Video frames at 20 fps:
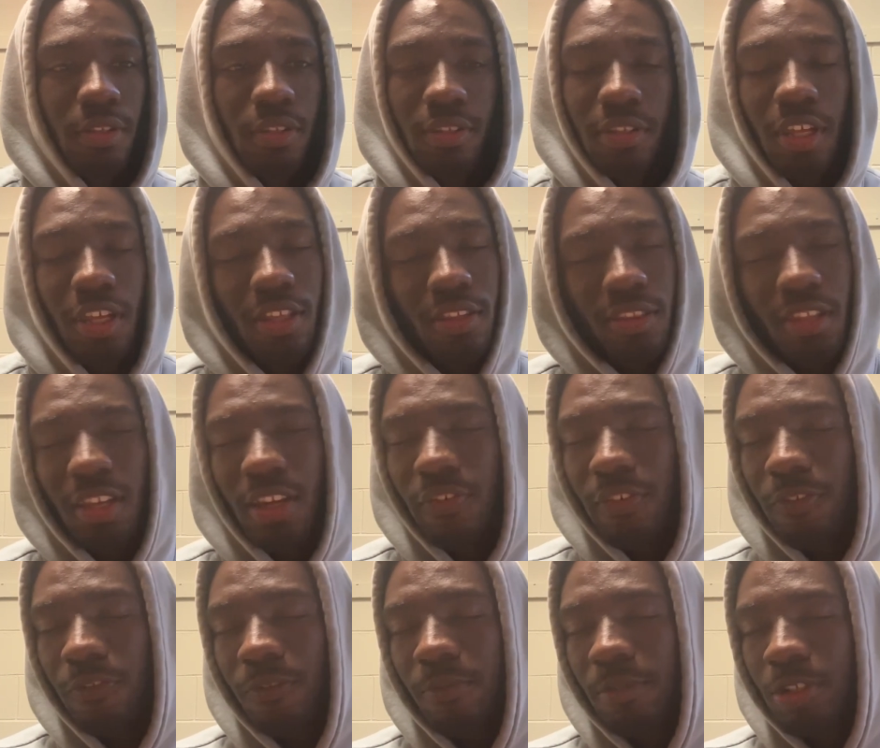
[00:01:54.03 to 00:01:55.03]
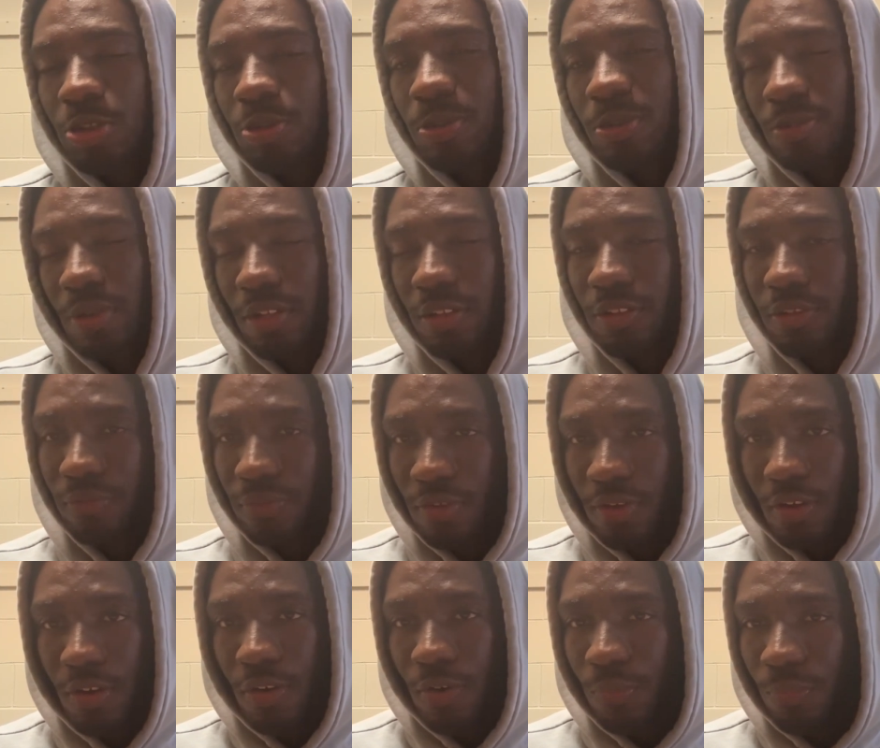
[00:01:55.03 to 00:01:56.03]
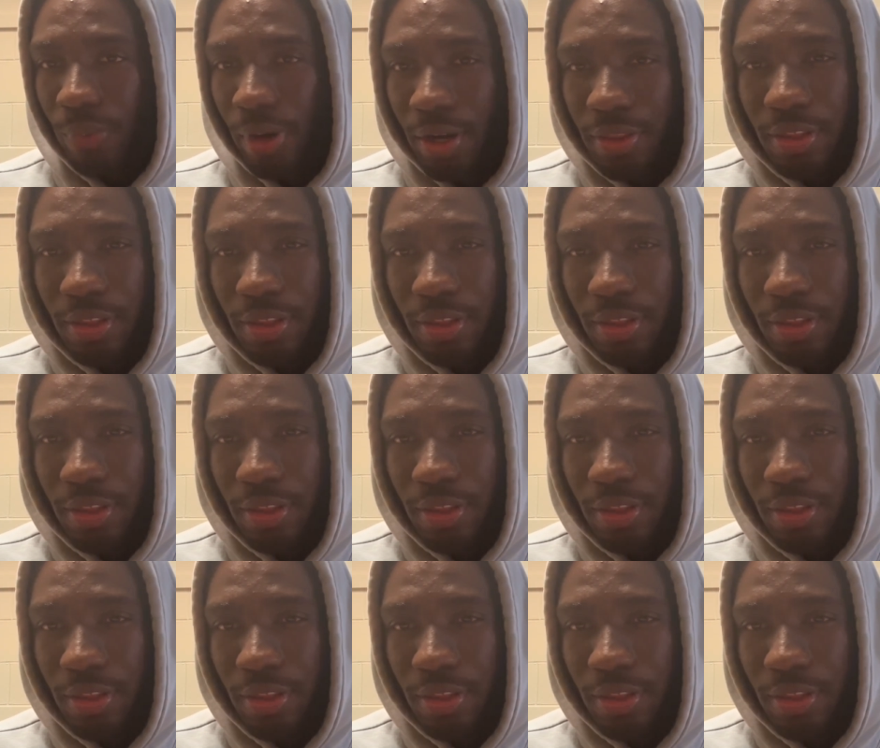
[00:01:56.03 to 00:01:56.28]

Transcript: Think of it from this perspective. Why